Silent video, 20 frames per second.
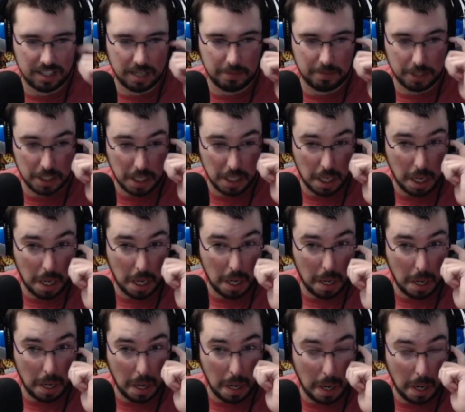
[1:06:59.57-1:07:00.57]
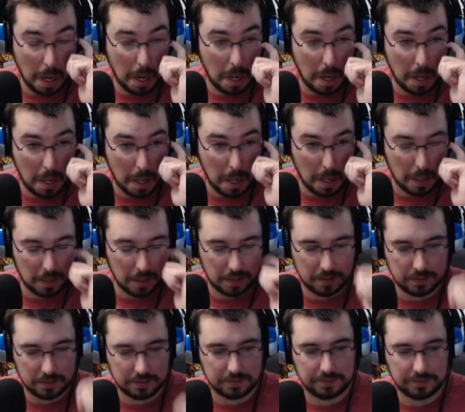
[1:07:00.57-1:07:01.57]
case scenario kind of
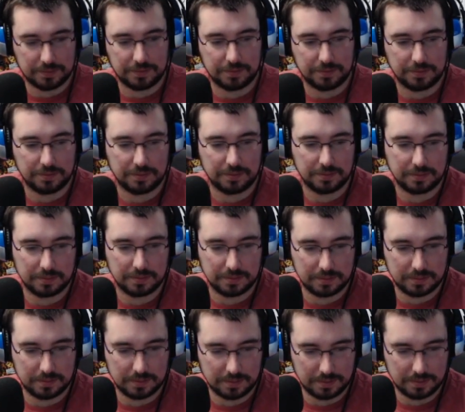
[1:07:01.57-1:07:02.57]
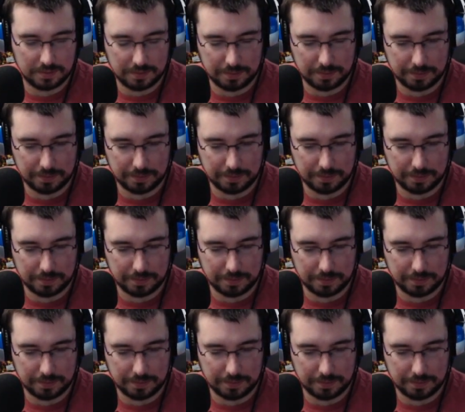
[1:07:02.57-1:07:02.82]
button where if we're